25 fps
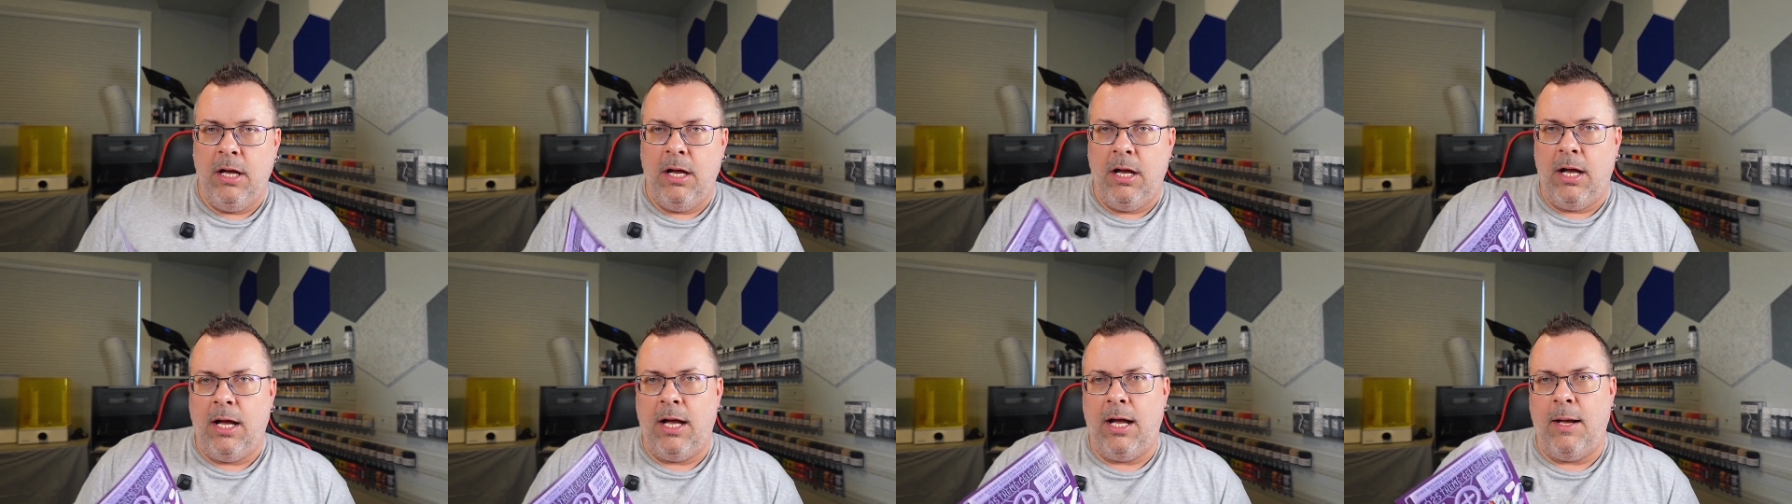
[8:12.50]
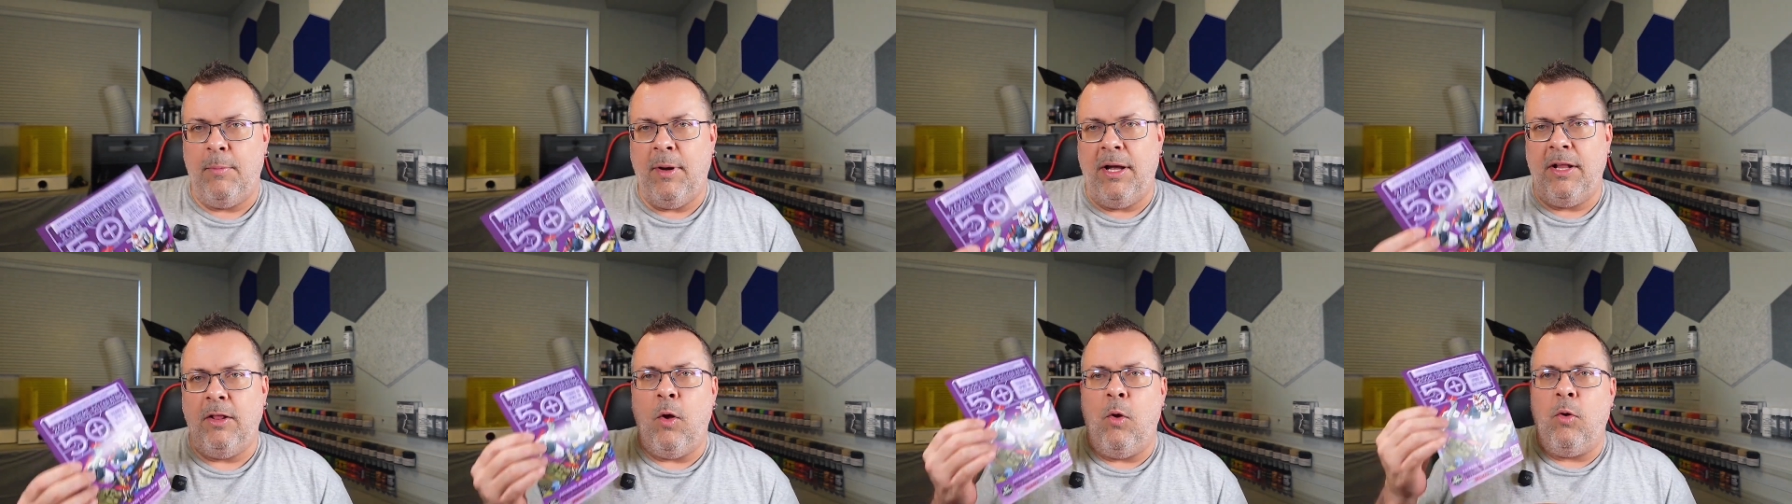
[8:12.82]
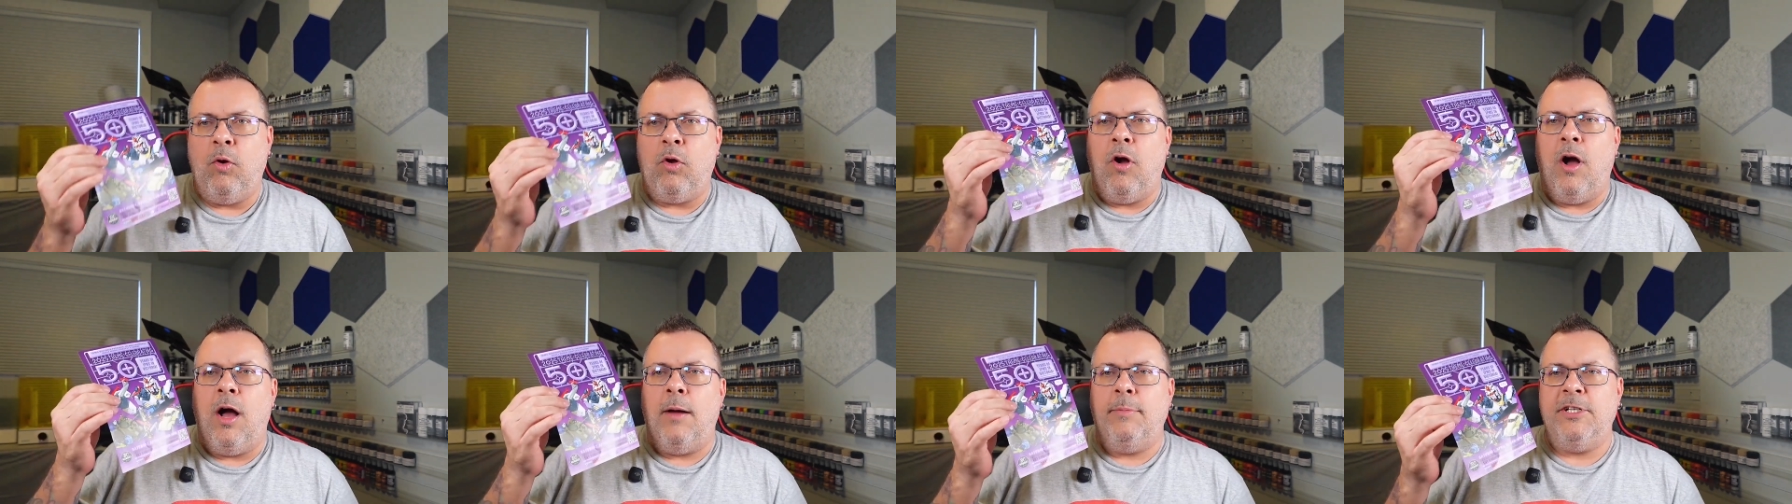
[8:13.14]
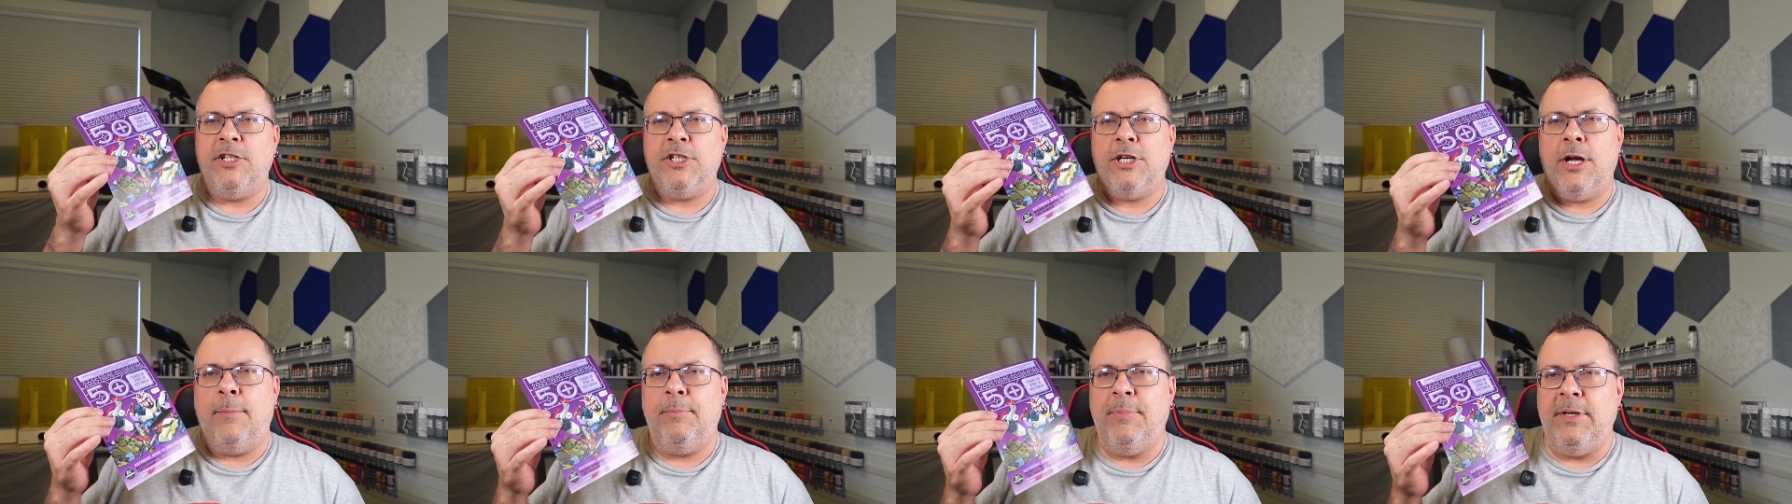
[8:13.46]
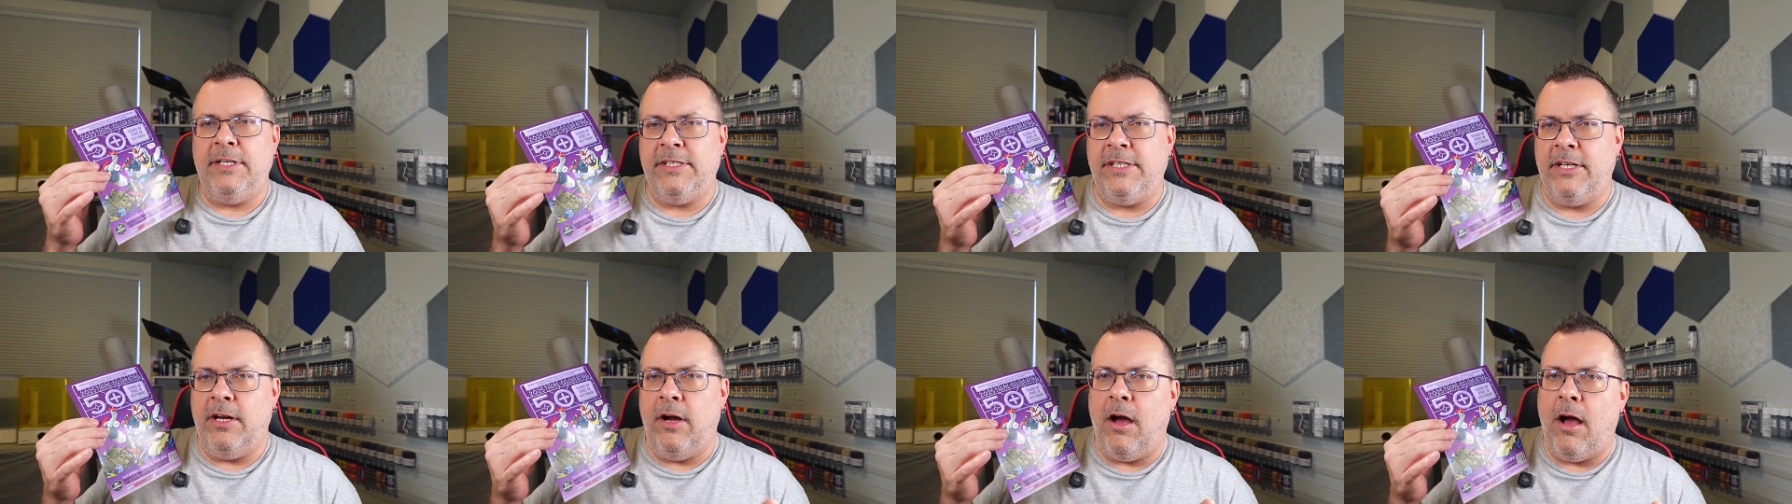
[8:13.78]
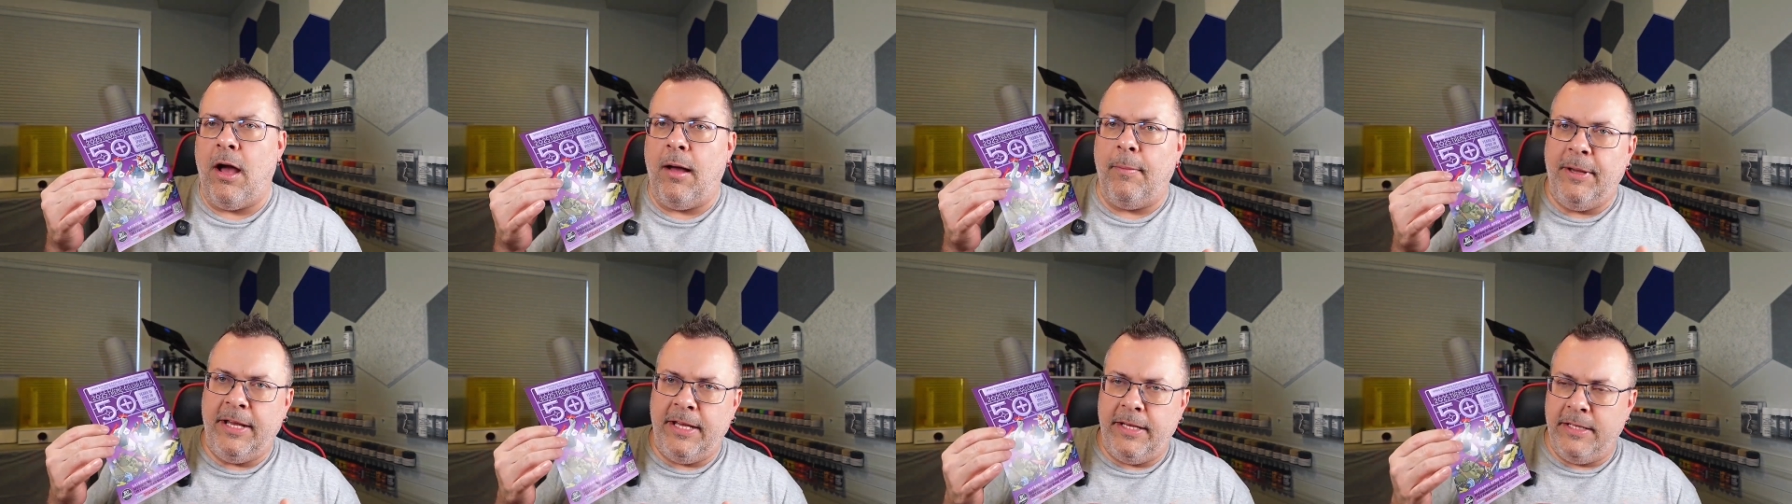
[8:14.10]
My local hobby shop, BC
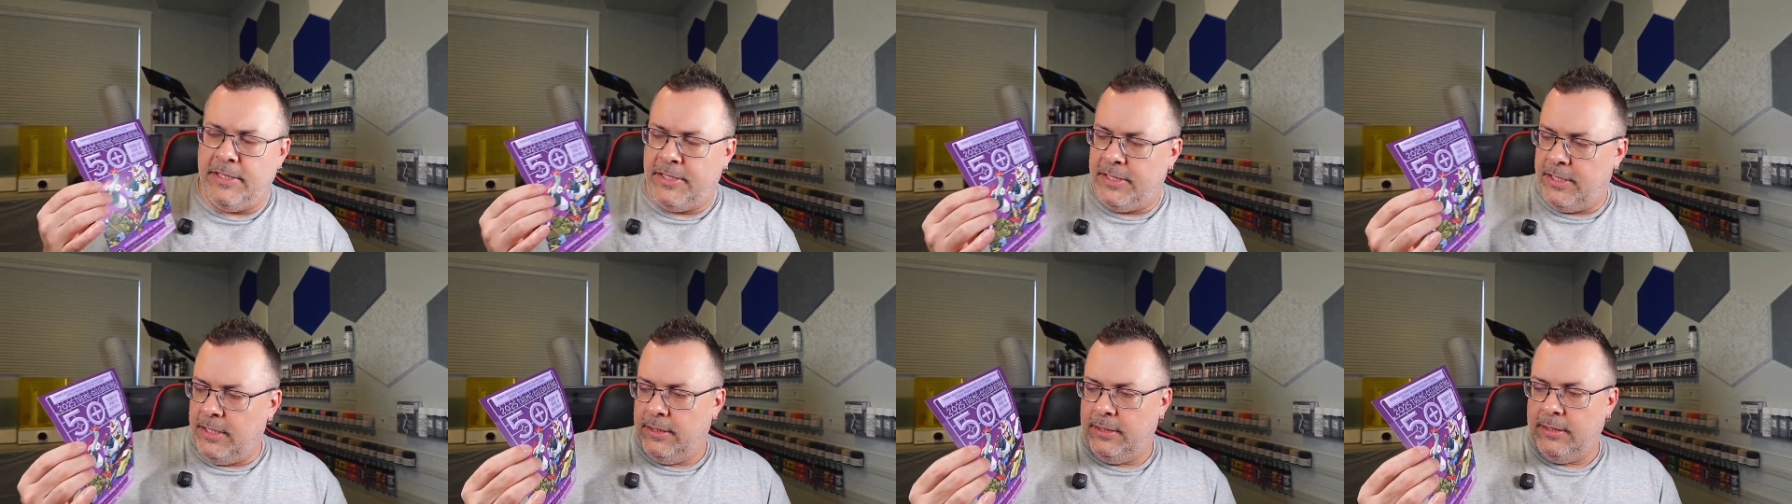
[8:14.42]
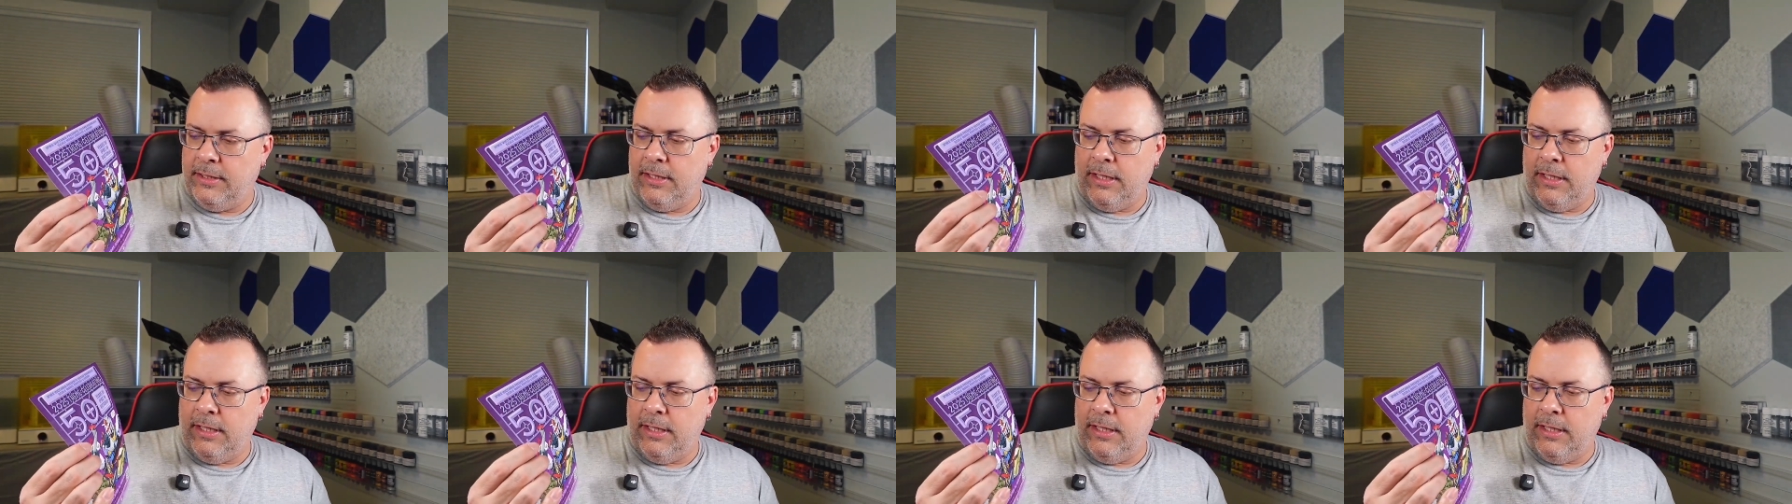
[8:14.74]
Hobbies.